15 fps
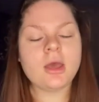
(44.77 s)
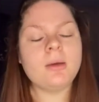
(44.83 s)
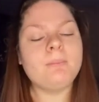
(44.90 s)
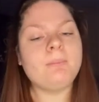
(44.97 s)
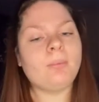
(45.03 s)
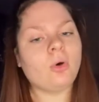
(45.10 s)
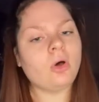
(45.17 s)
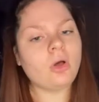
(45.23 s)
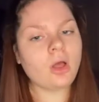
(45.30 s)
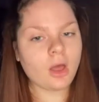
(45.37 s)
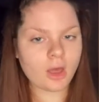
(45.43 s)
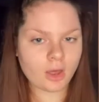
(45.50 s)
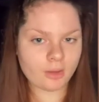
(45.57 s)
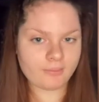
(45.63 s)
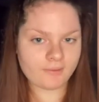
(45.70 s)
But
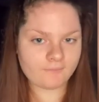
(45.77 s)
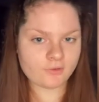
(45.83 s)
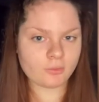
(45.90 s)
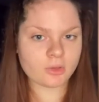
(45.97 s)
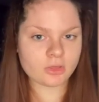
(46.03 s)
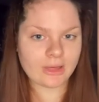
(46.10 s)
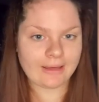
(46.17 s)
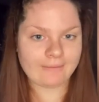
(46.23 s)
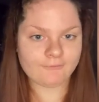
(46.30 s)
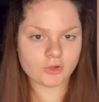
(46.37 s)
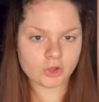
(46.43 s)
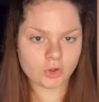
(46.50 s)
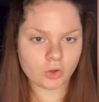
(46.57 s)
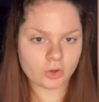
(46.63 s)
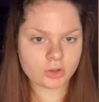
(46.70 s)
if you want to have a
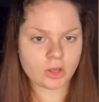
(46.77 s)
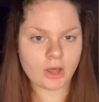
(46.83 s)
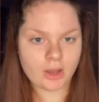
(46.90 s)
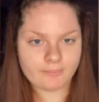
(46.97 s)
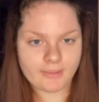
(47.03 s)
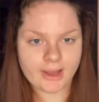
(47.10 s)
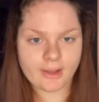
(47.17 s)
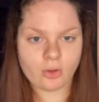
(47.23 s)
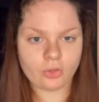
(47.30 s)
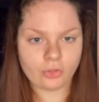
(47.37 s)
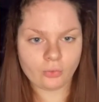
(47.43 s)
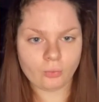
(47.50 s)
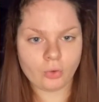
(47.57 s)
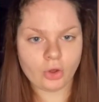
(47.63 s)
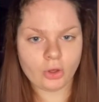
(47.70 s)
look at my other
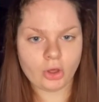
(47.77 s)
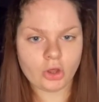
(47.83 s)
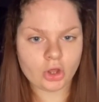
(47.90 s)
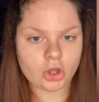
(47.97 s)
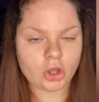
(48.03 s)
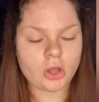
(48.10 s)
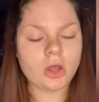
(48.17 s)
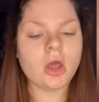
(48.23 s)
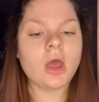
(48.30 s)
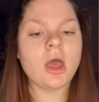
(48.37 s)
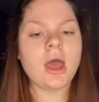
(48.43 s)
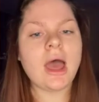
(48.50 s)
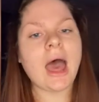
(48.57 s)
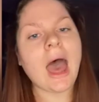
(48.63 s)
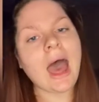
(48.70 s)
work,
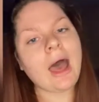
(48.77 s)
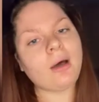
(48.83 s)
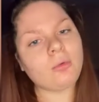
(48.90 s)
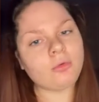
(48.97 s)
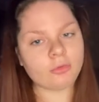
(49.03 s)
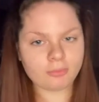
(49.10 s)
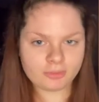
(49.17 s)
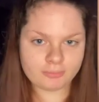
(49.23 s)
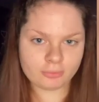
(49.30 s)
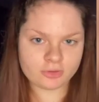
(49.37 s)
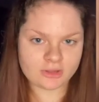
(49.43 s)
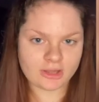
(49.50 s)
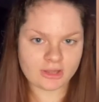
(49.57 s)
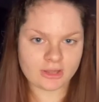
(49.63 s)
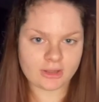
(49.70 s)
I will be
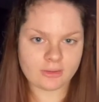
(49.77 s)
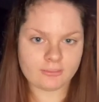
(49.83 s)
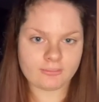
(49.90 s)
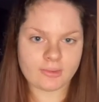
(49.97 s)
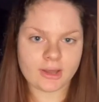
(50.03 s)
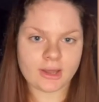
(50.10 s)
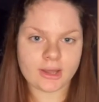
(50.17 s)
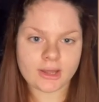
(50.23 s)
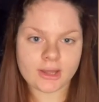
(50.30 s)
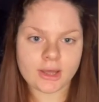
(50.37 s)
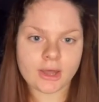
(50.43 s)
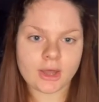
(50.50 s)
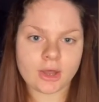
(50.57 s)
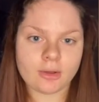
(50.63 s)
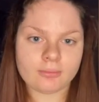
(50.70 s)
putting my
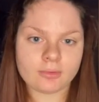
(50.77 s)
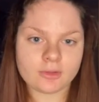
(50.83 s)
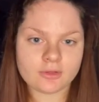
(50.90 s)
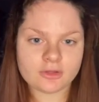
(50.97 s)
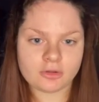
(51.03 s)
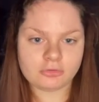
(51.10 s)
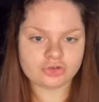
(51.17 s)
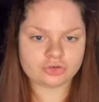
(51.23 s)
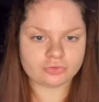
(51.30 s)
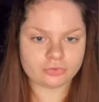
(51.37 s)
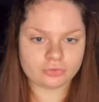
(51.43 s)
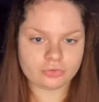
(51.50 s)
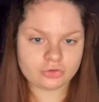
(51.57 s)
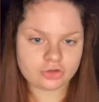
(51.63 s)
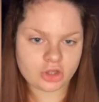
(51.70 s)

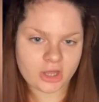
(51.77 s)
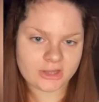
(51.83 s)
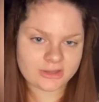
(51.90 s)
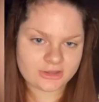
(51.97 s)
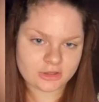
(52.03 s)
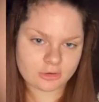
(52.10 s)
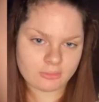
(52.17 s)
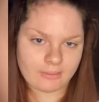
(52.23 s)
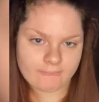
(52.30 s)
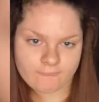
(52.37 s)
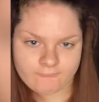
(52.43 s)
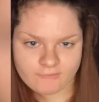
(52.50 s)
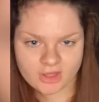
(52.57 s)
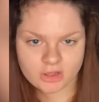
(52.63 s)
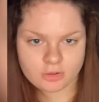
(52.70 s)
socials, Instagram,
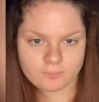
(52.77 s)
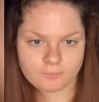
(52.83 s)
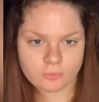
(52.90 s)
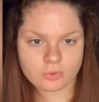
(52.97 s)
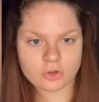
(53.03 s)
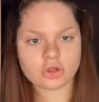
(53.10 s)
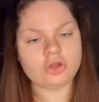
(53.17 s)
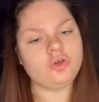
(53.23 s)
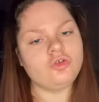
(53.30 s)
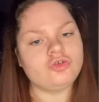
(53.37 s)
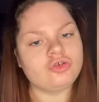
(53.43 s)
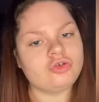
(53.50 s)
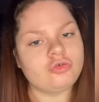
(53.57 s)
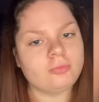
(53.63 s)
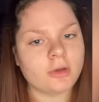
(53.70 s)
Facebook,
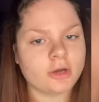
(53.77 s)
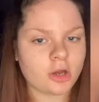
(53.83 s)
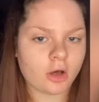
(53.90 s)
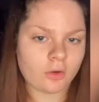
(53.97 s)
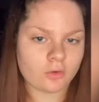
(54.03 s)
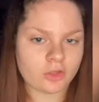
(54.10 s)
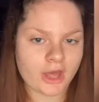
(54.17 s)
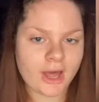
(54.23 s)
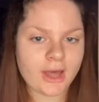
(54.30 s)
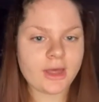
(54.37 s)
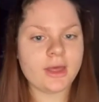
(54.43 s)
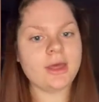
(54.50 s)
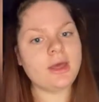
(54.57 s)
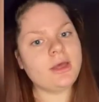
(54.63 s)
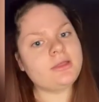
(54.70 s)
YouTube and all that
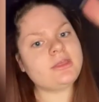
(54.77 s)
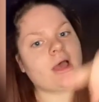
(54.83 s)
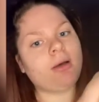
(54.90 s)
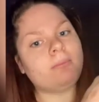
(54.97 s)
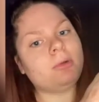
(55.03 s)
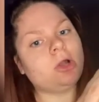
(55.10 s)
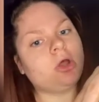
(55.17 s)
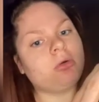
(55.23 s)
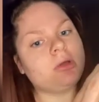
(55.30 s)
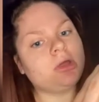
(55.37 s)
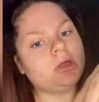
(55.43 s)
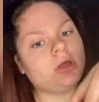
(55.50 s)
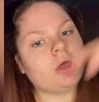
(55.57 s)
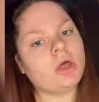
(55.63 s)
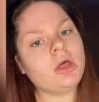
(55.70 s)
down below
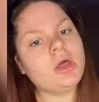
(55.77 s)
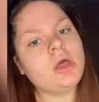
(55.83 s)
here.